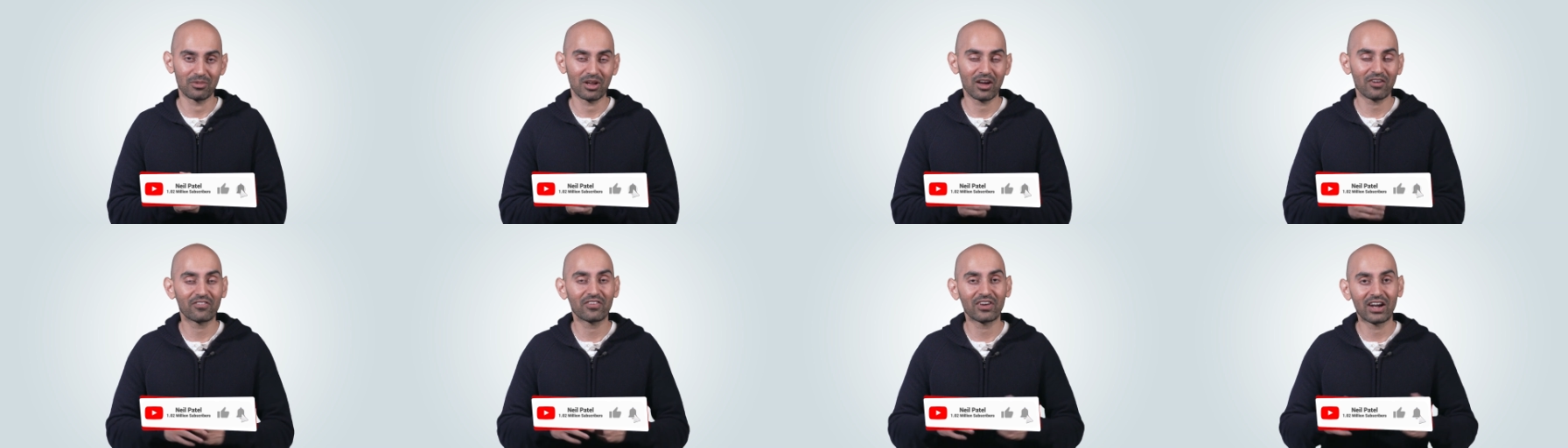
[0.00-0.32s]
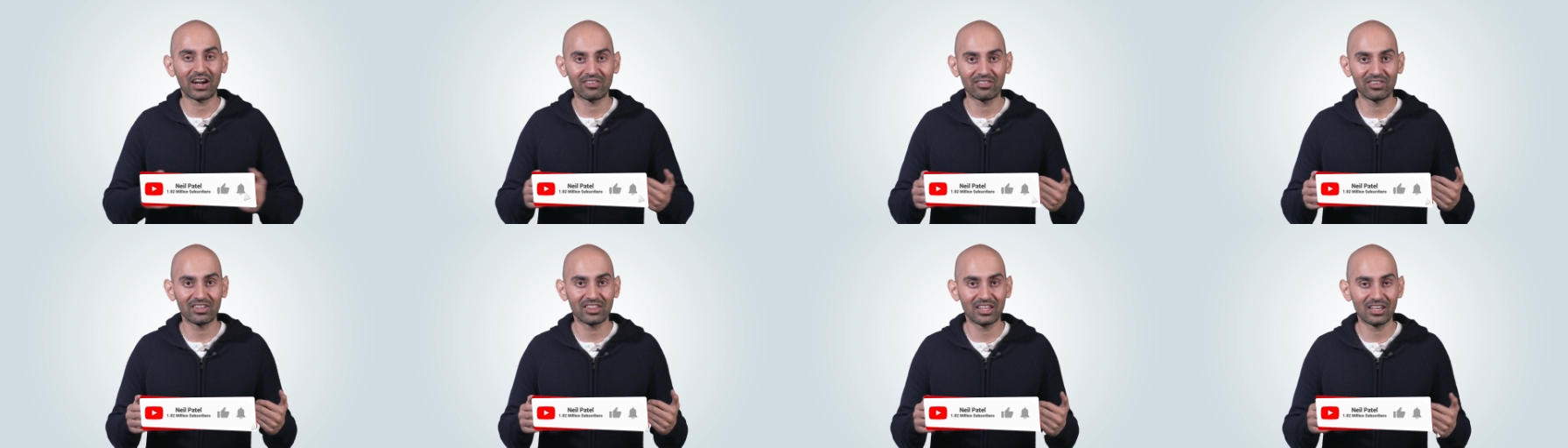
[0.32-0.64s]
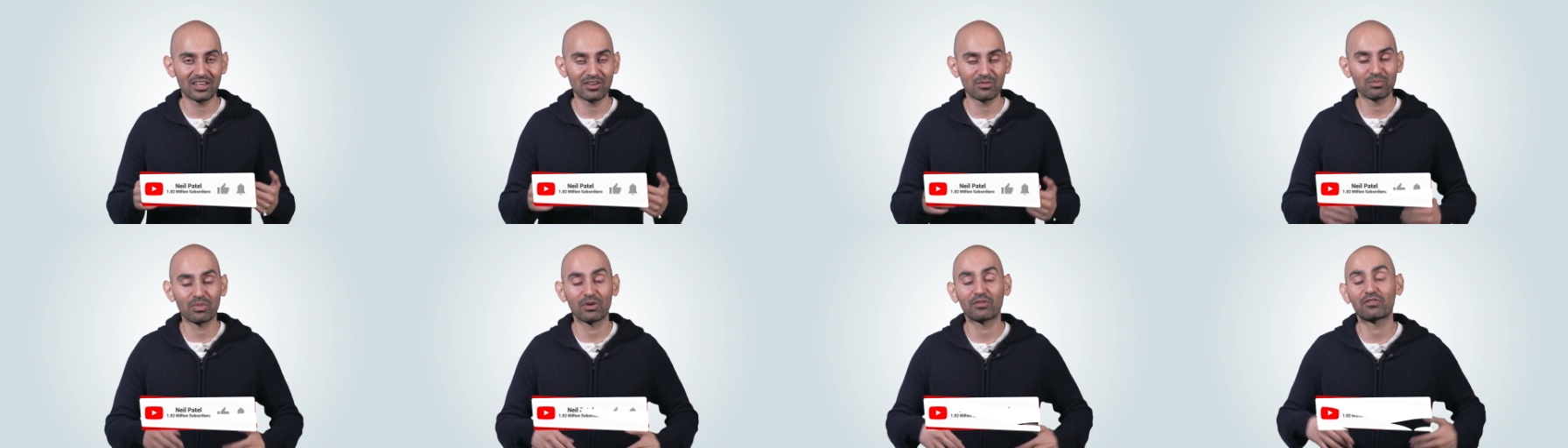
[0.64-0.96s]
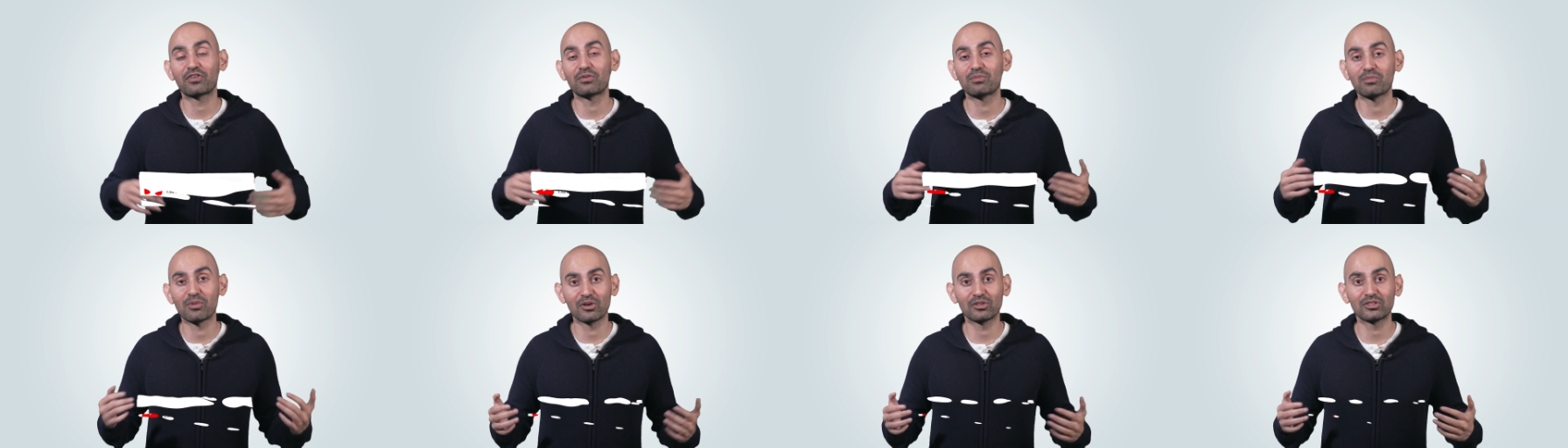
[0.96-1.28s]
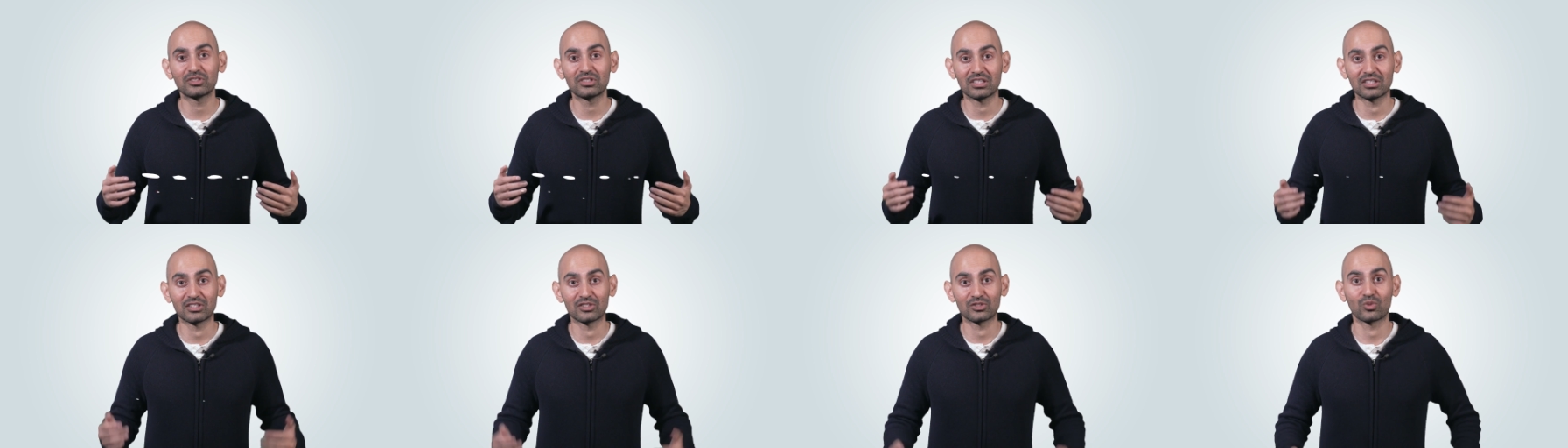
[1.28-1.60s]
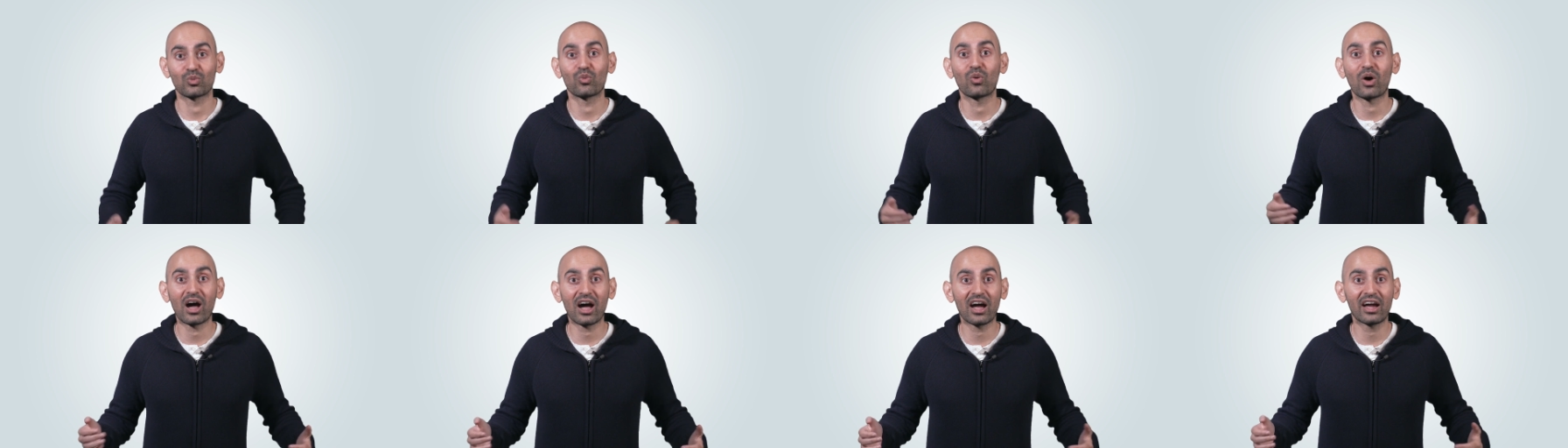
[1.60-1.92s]
Not for everything, but for most things.
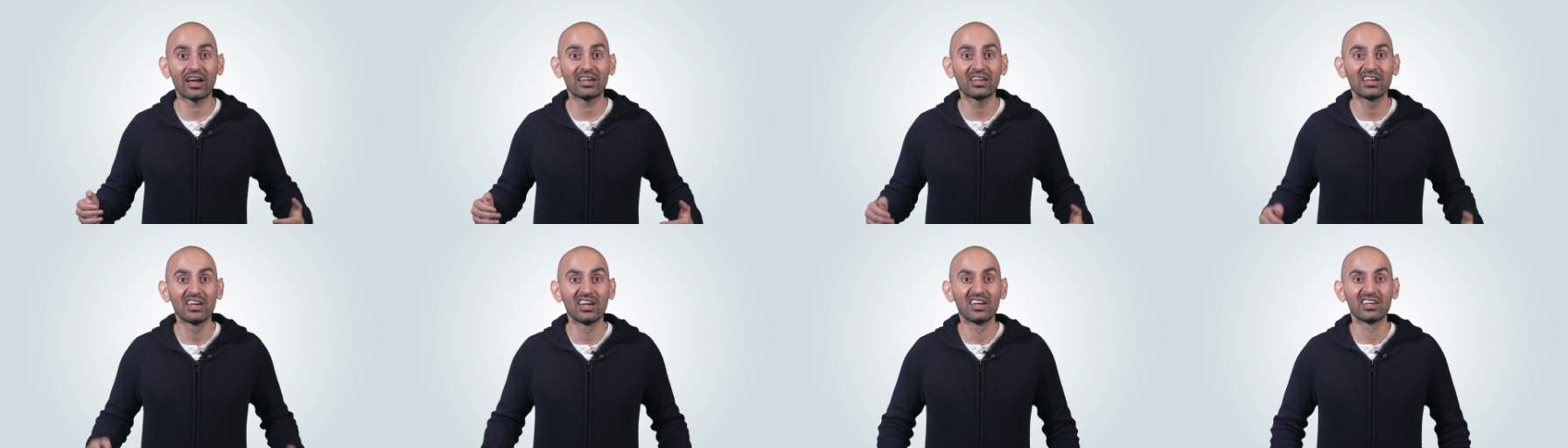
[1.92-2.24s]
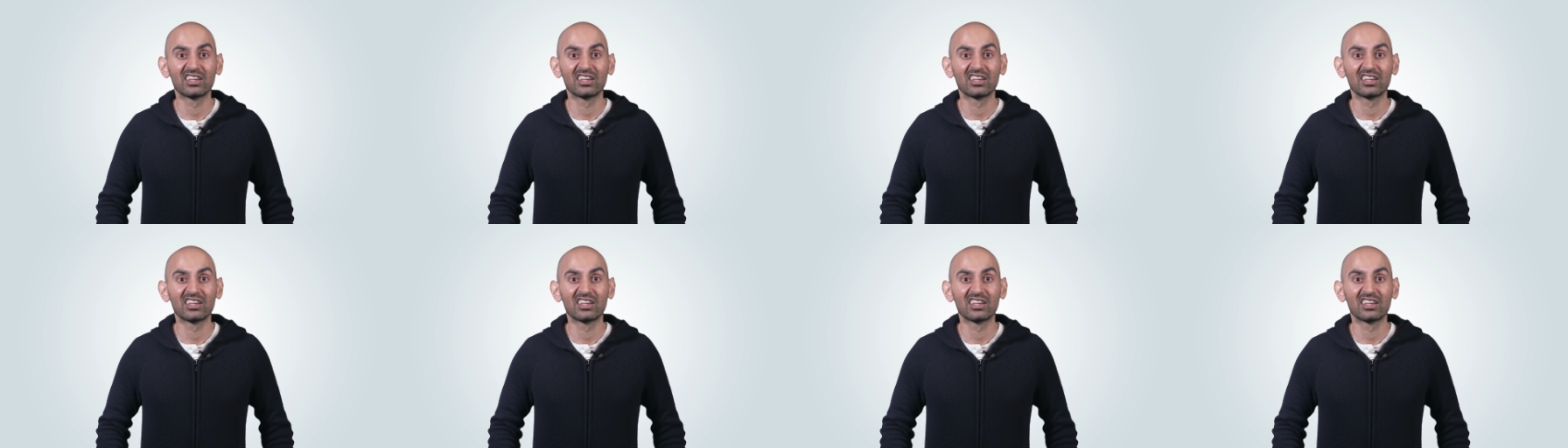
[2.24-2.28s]
Why?